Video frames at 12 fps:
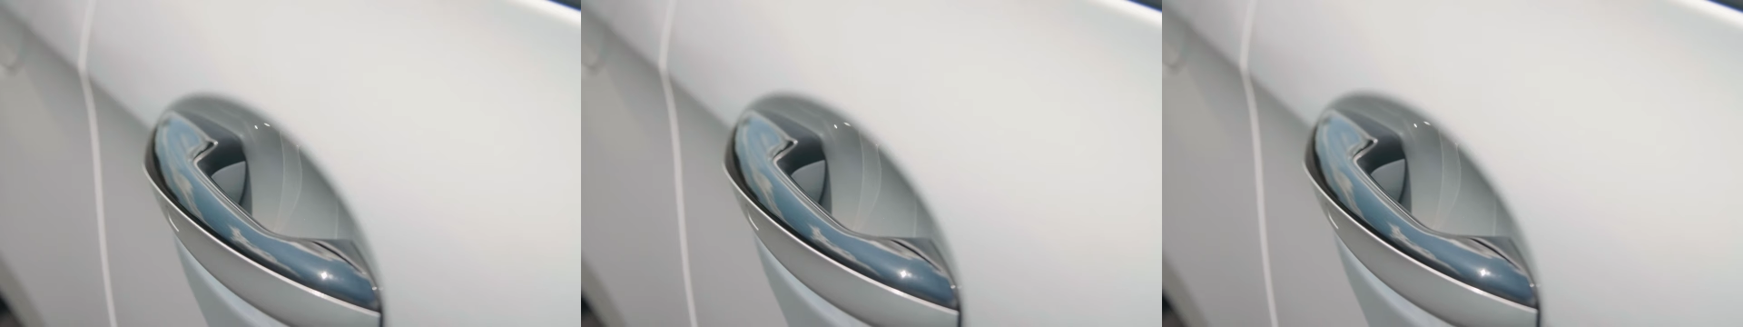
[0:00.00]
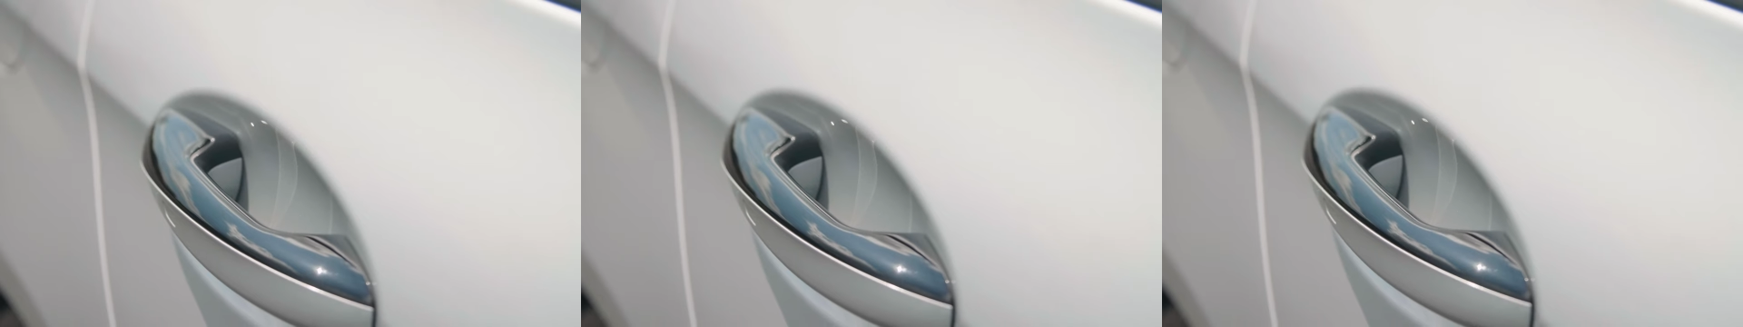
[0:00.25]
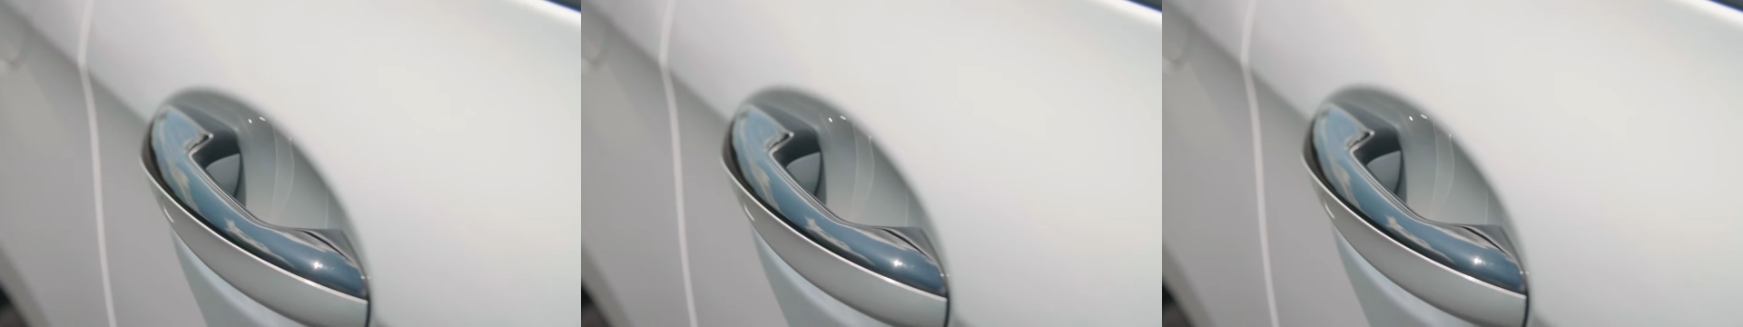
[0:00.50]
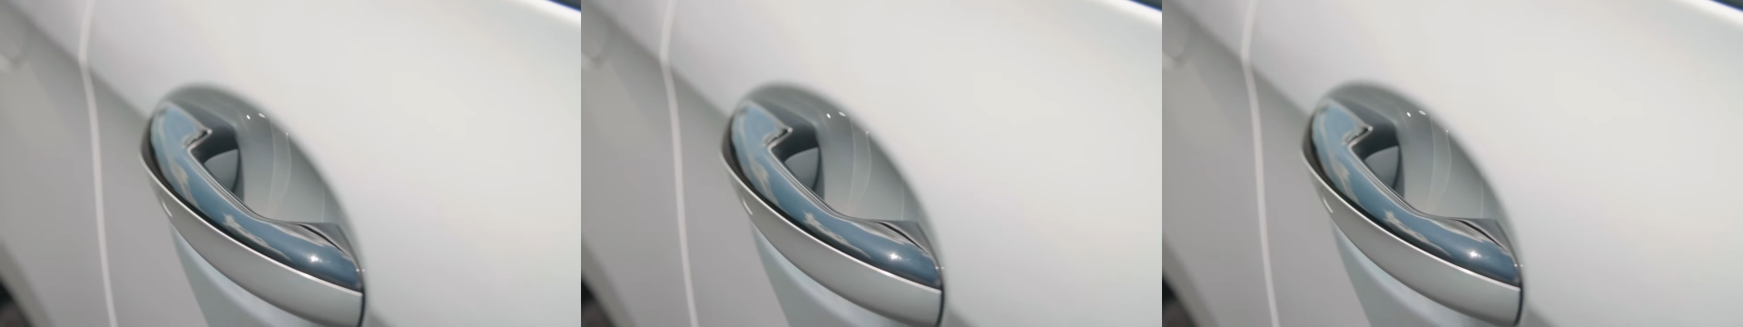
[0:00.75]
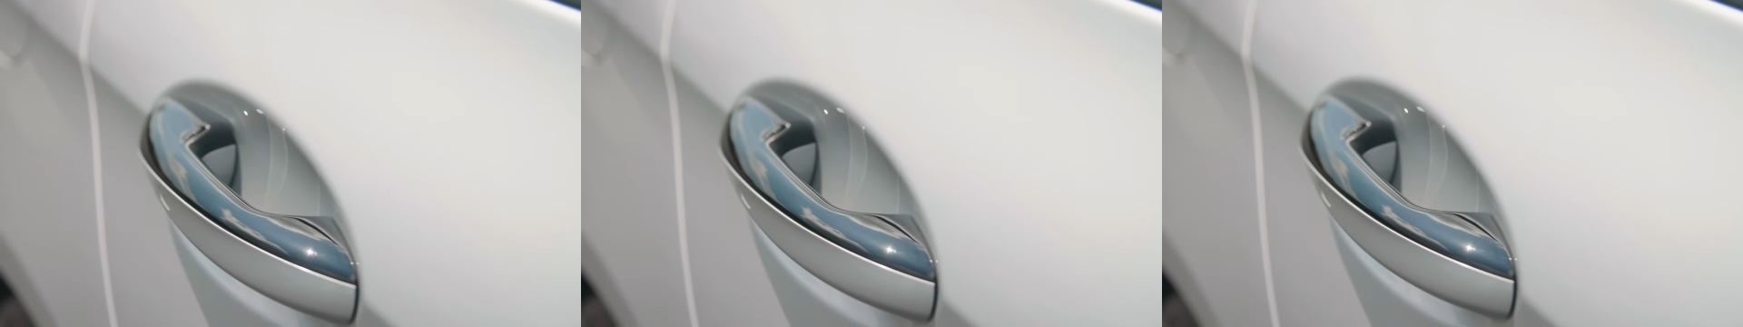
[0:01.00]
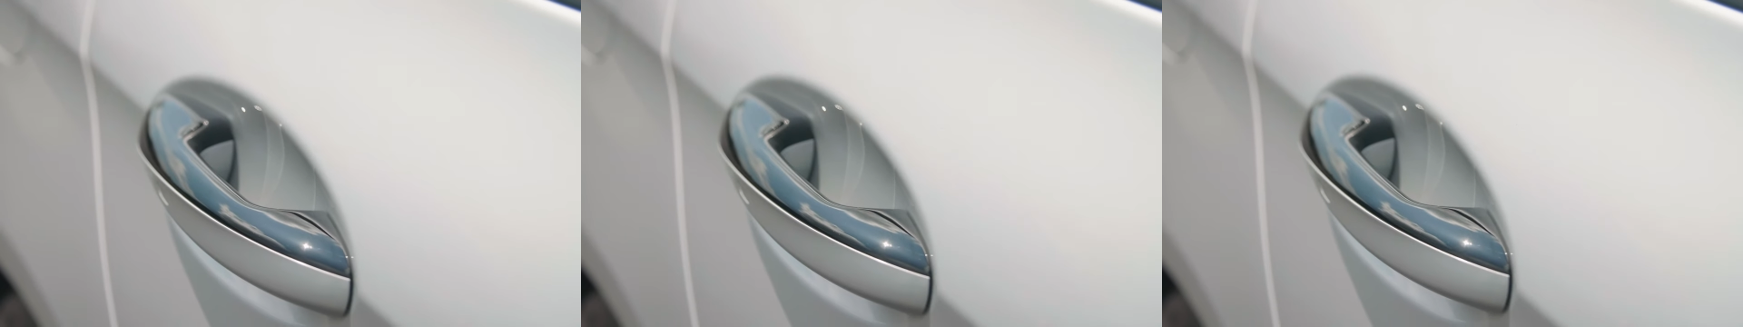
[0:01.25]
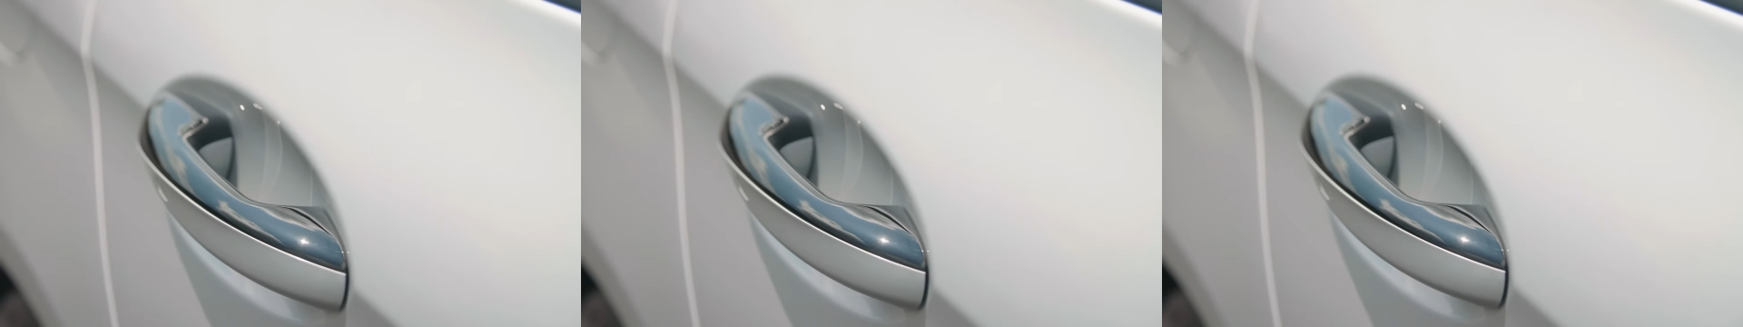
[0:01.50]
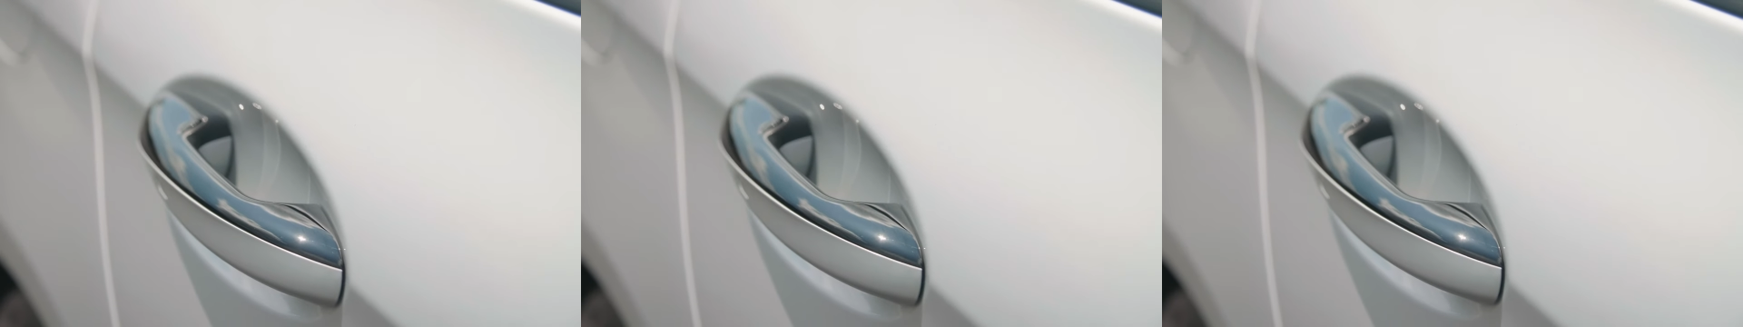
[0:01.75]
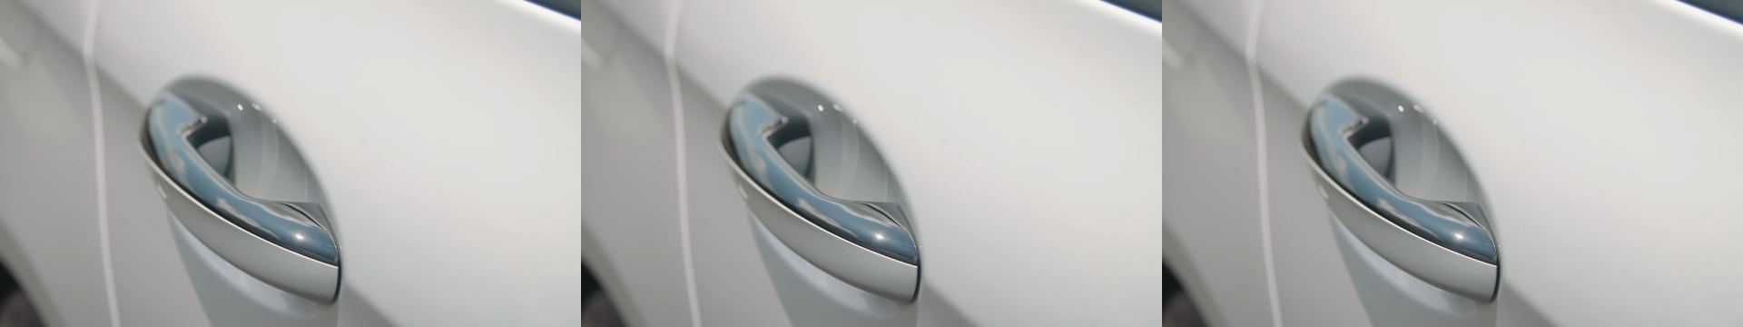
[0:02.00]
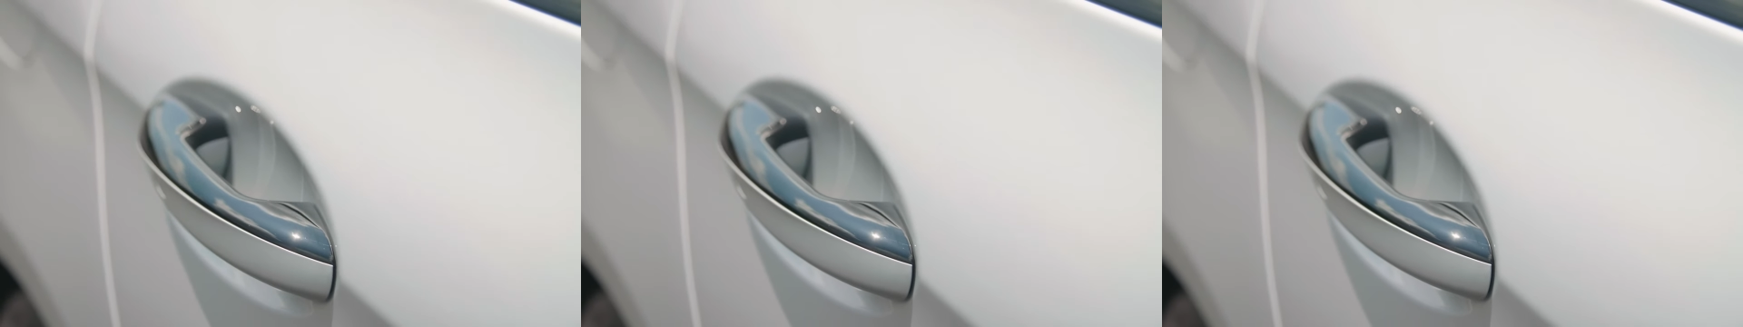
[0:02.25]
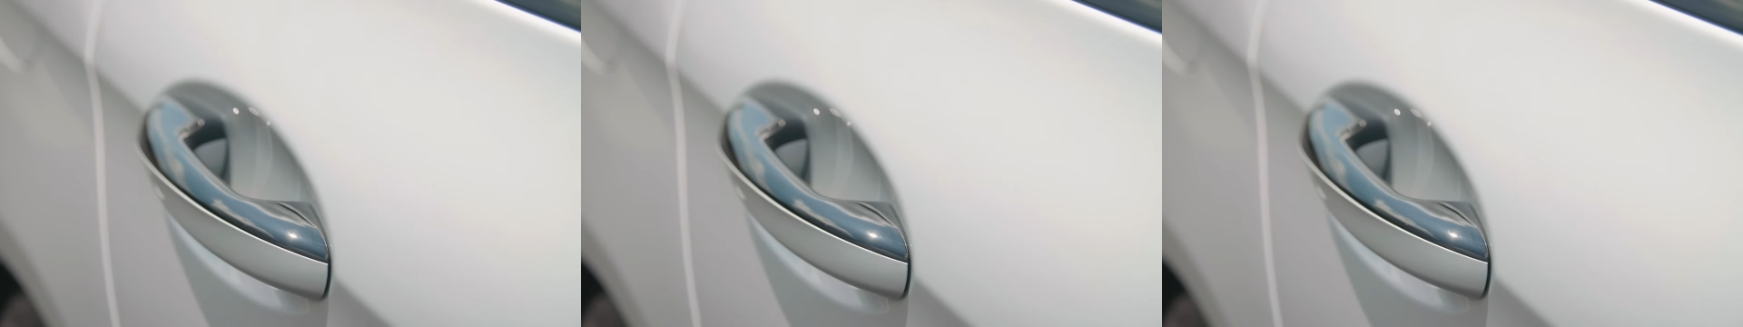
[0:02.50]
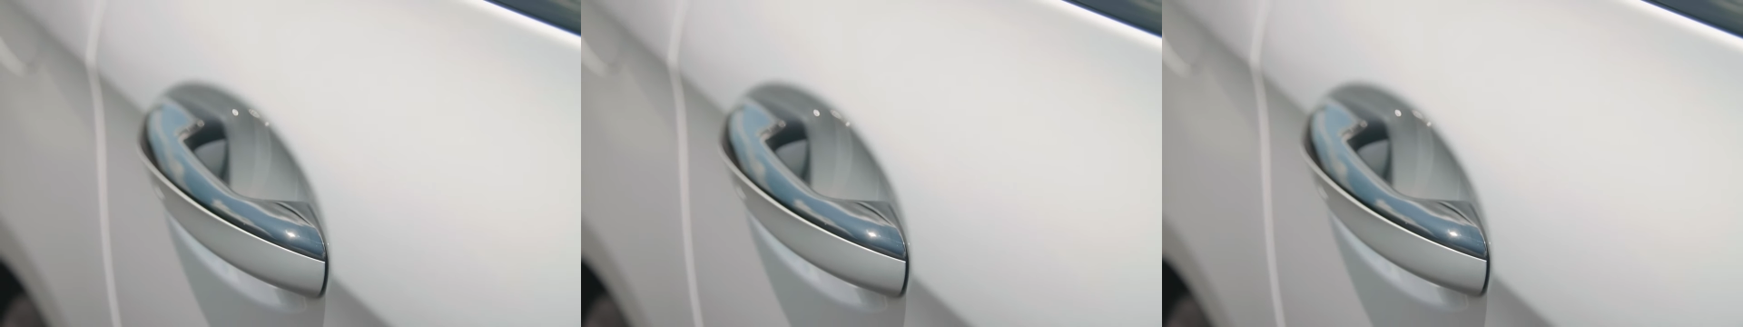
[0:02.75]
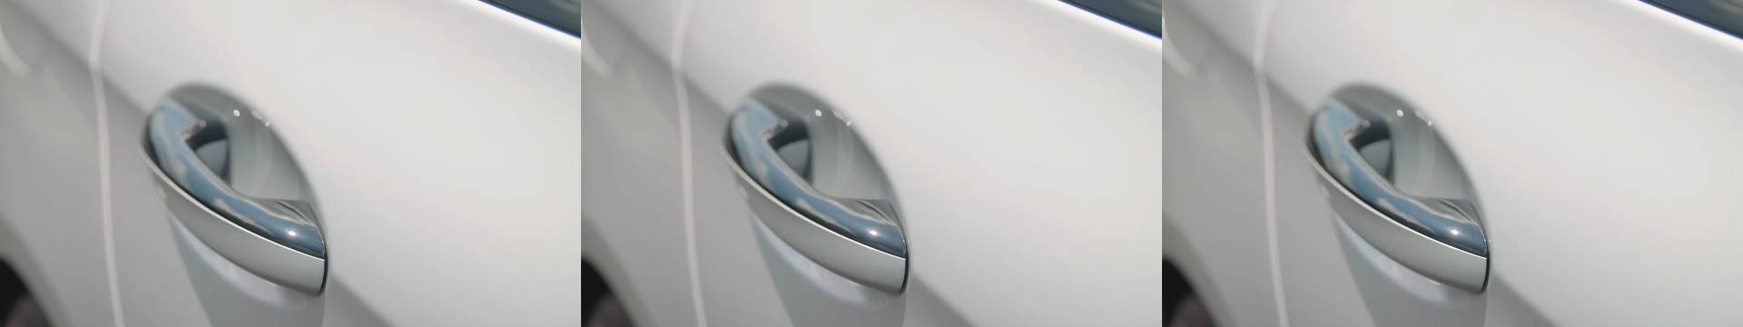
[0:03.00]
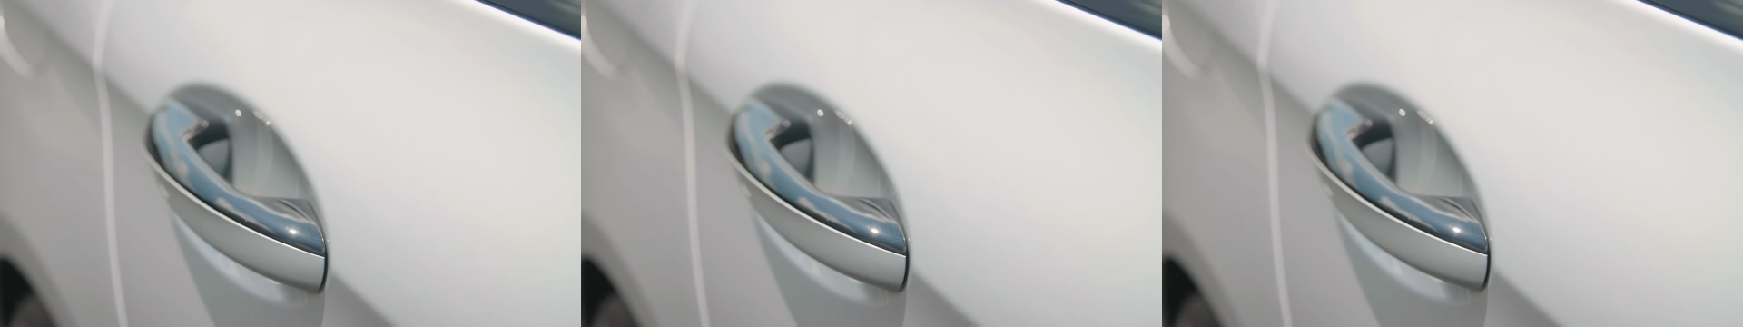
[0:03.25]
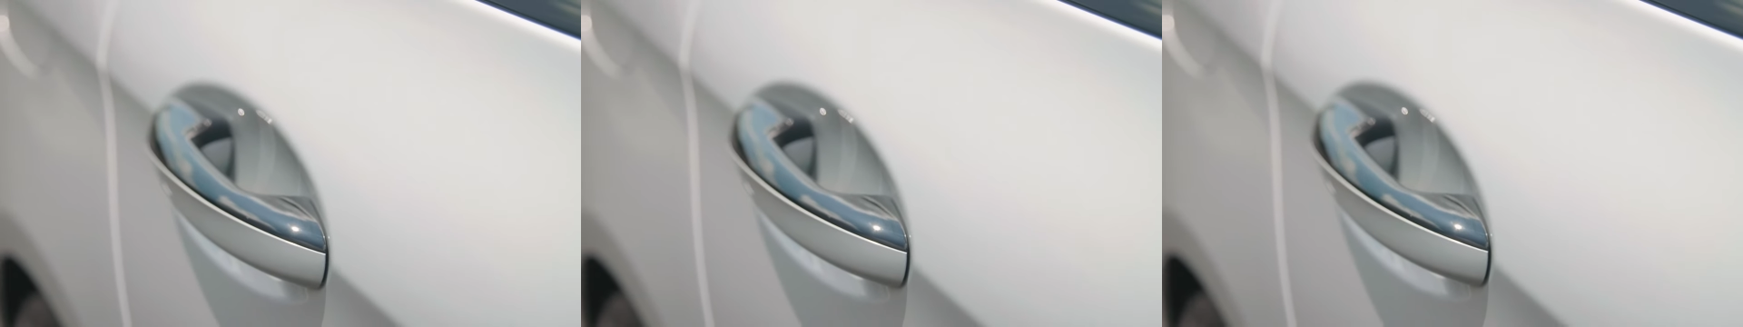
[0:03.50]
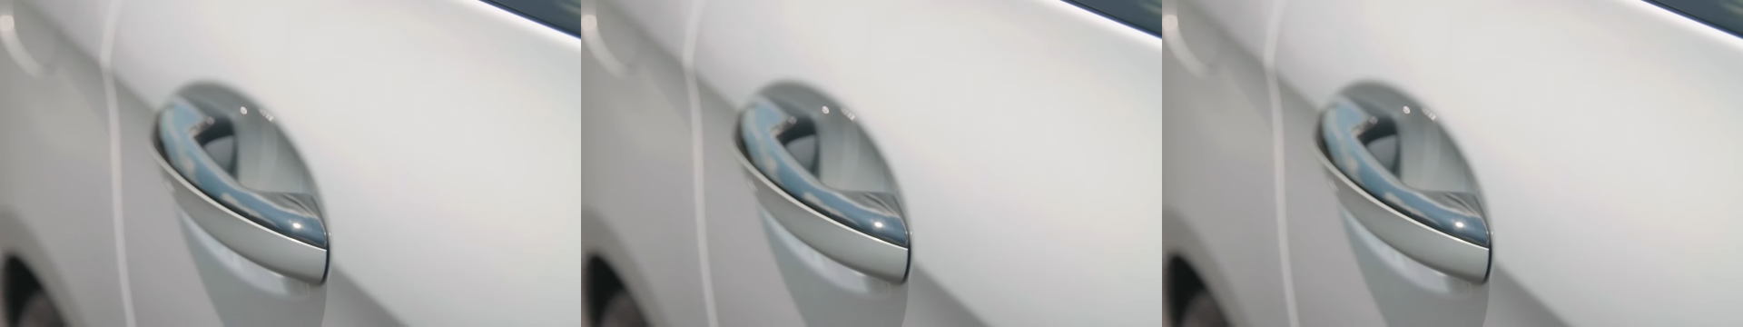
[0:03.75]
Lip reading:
No face is visible, so there are no lips to read.